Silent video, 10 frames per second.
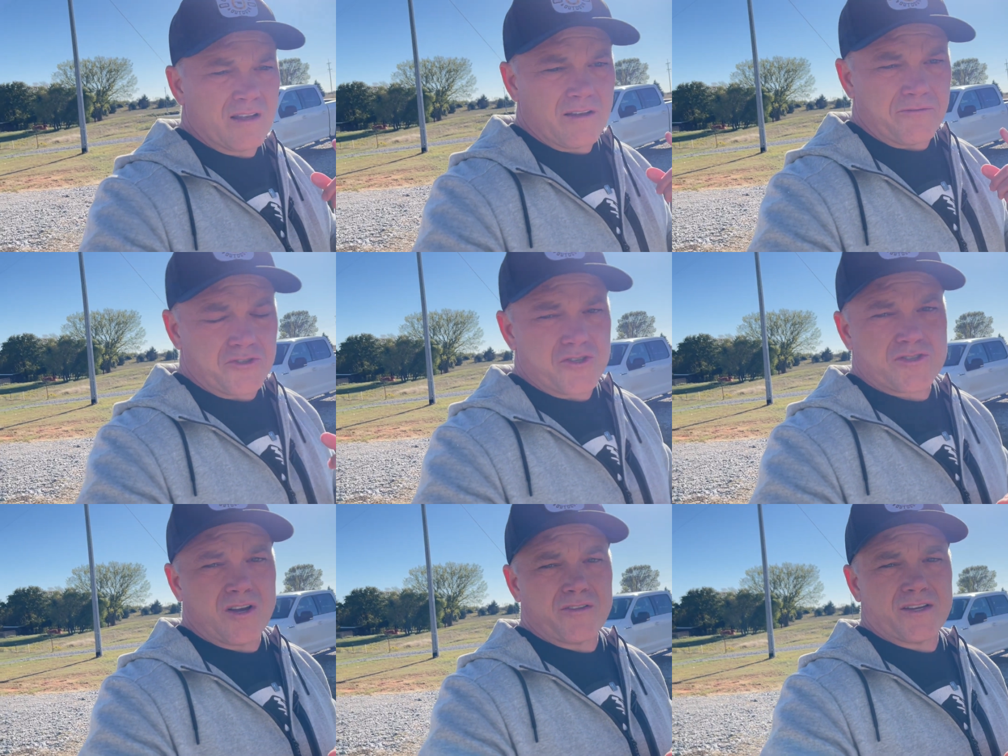If you just
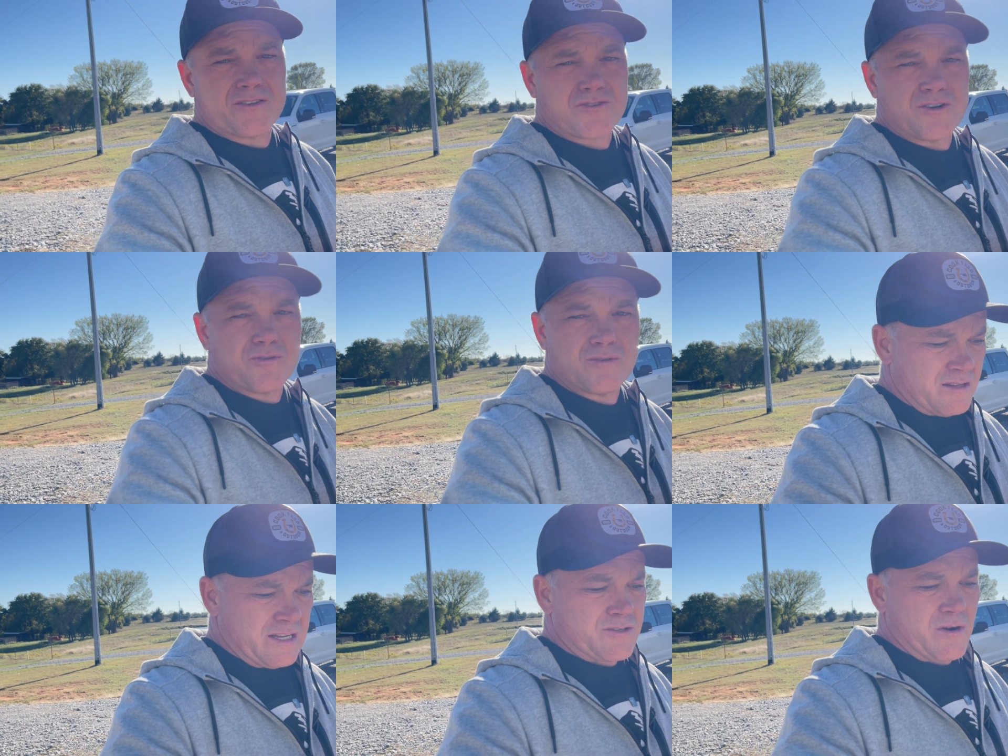saw the intro,
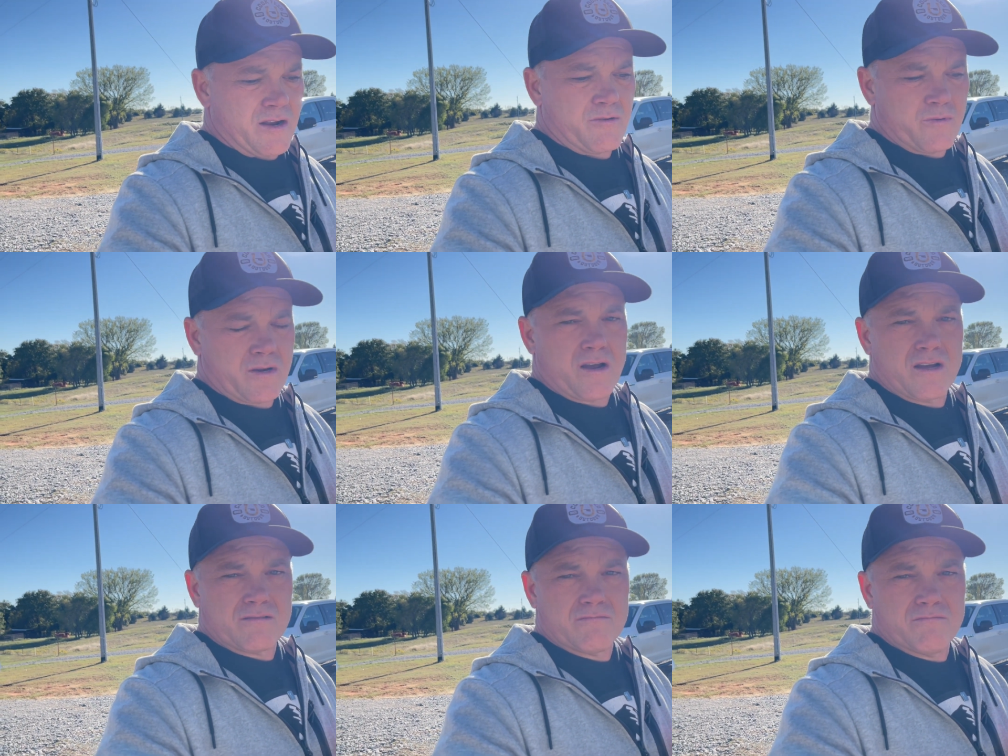that's right, we
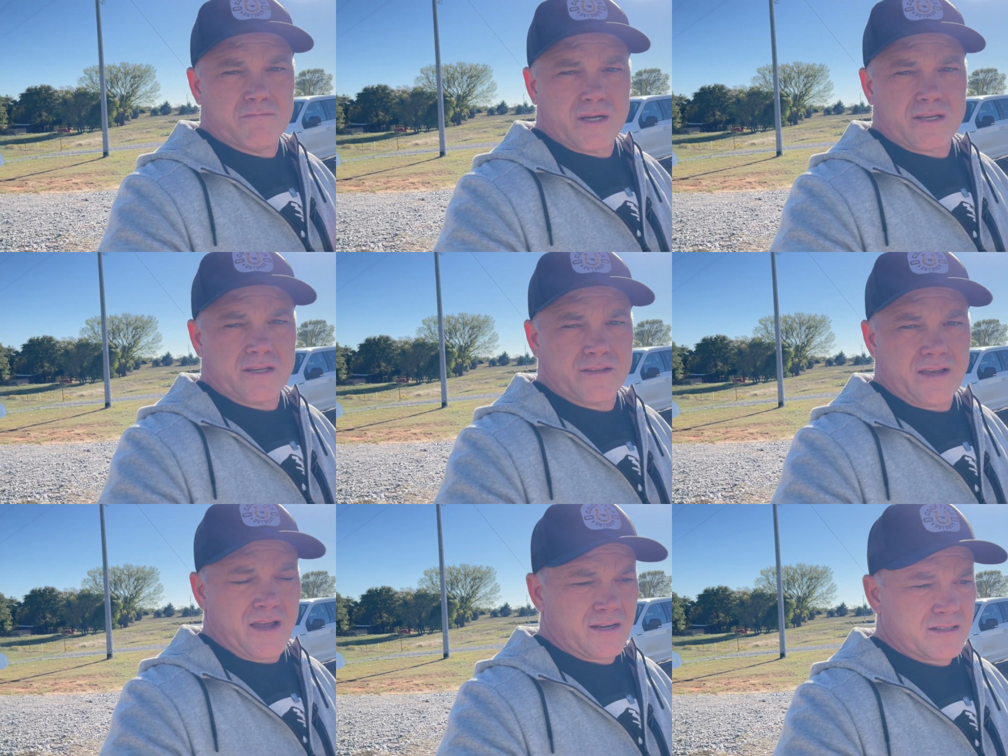caught Bucky in the
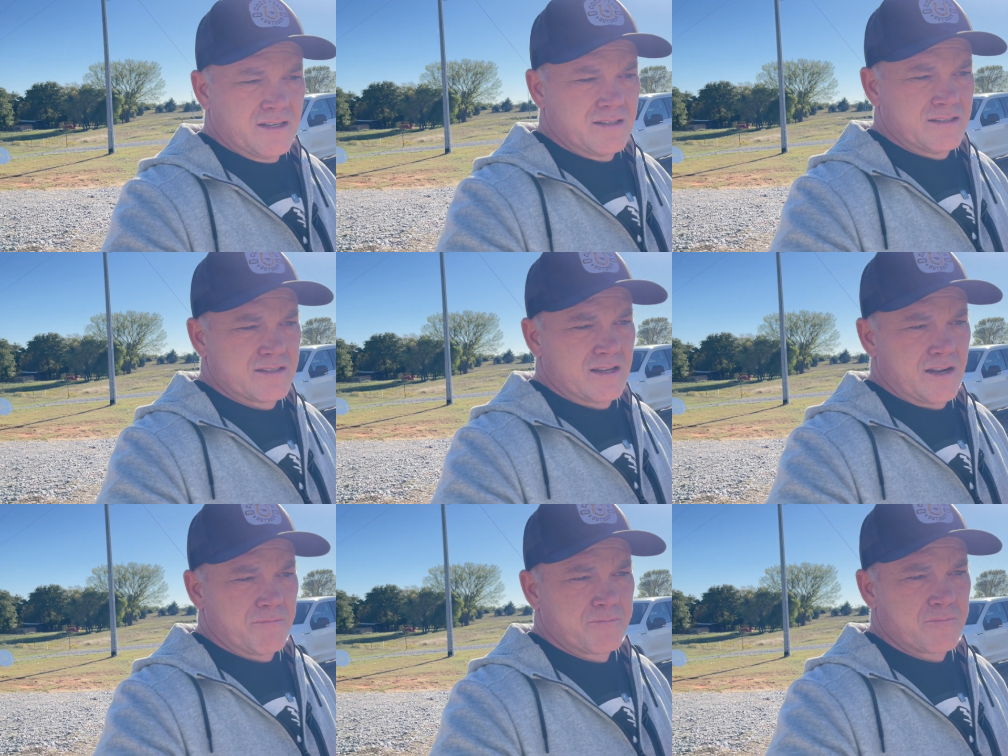act this time.